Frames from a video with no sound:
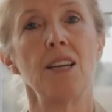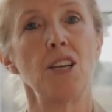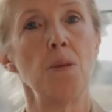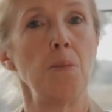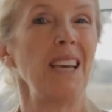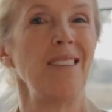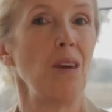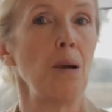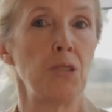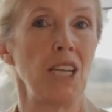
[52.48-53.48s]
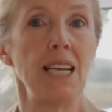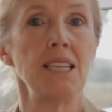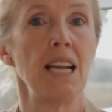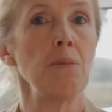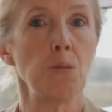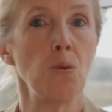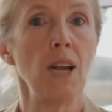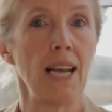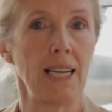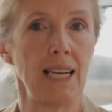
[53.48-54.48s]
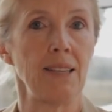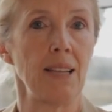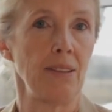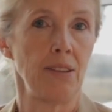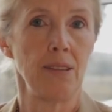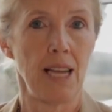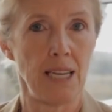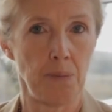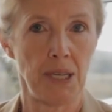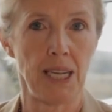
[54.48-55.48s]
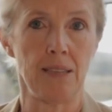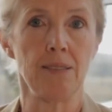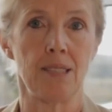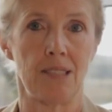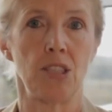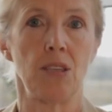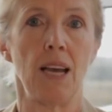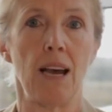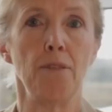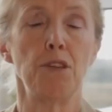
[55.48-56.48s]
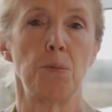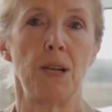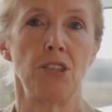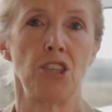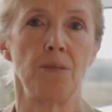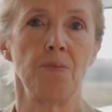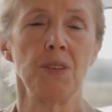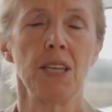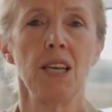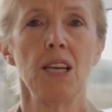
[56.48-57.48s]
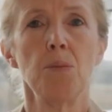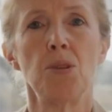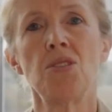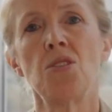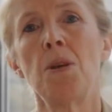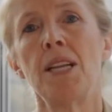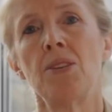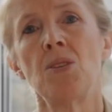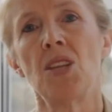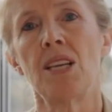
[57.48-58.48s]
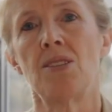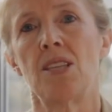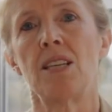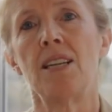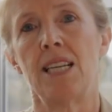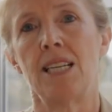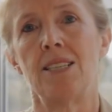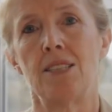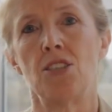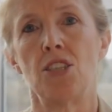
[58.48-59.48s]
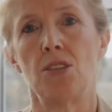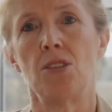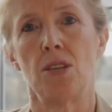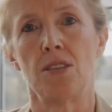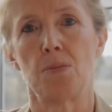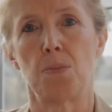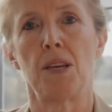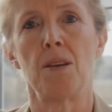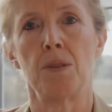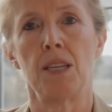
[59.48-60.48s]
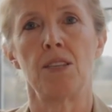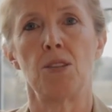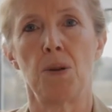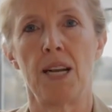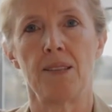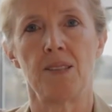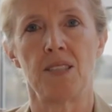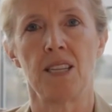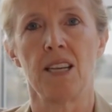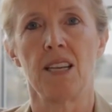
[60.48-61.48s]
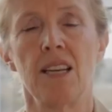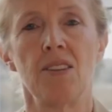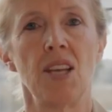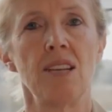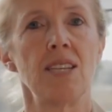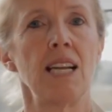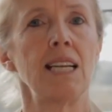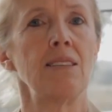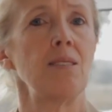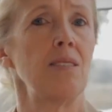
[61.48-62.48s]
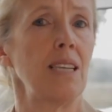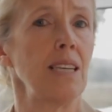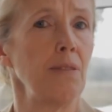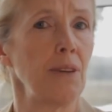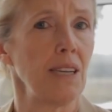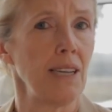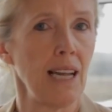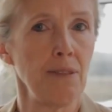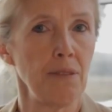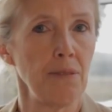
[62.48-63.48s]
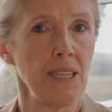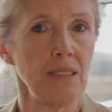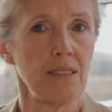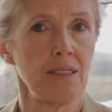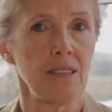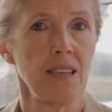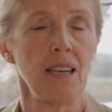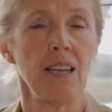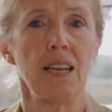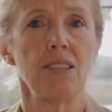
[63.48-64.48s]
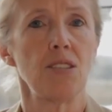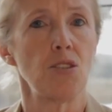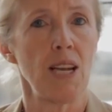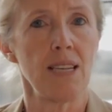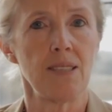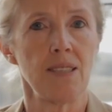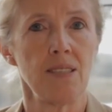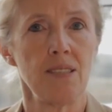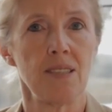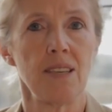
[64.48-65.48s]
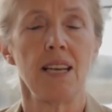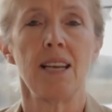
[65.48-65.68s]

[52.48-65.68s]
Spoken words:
you may be up to 8 times more likely than anybody else to have depression. But there's so many other things that can lead to us becoming depressed. Things like significant life events, stresses,